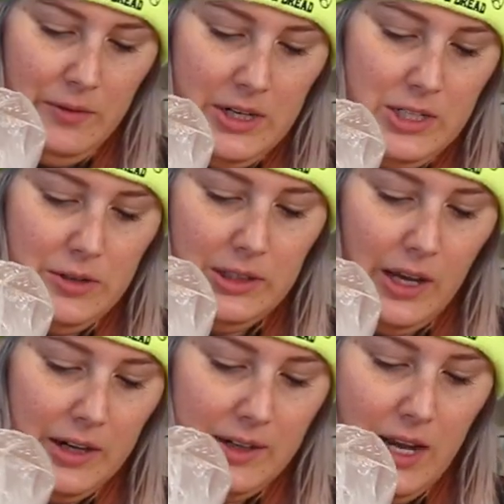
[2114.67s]
of want to do a
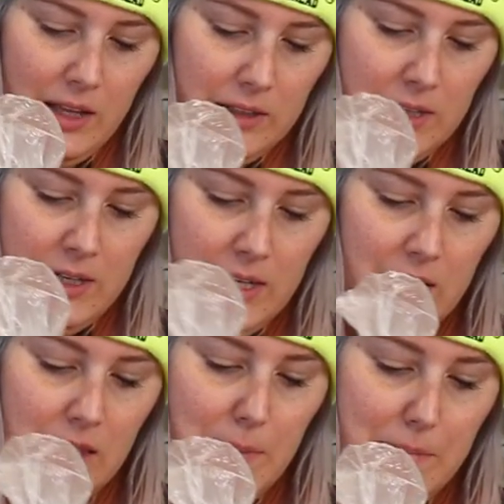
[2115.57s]
lot of color
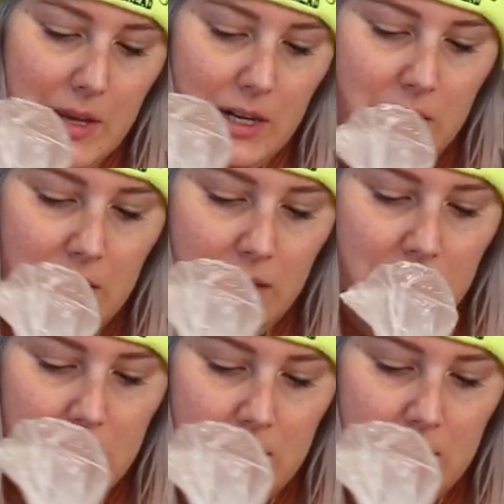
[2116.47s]
in the middle.